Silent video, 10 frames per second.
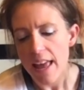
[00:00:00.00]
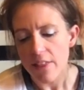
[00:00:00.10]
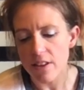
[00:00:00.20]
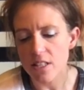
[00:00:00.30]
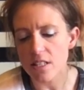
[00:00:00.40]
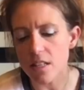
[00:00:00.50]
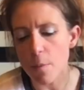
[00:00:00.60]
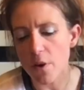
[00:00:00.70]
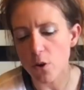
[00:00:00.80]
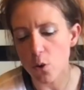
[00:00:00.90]
this
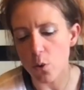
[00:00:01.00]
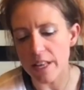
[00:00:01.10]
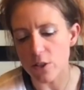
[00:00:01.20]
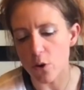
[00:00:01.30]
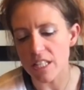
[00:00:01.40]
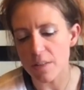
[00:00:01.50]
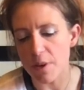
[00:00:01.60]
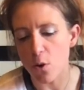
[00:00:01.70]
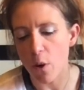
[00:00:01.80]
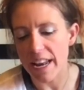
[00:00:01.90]
someone who is going to be
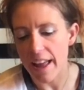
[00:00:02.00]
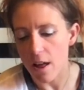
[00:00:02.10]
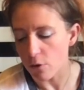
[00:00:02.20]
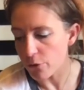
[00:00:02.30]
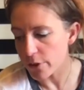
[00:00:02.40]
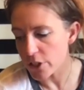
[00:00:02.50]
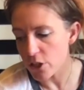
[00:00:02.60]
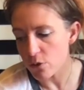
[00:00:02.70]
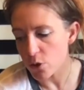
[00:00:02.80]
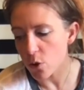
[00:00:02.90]
quite helpful to
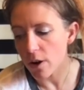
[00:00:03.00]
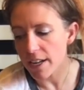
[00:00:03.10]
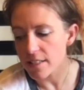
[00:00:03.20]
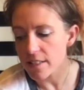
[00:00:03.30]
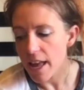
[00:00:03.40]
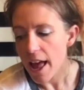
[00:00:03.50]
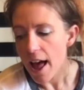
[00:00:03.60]
you, Taurus.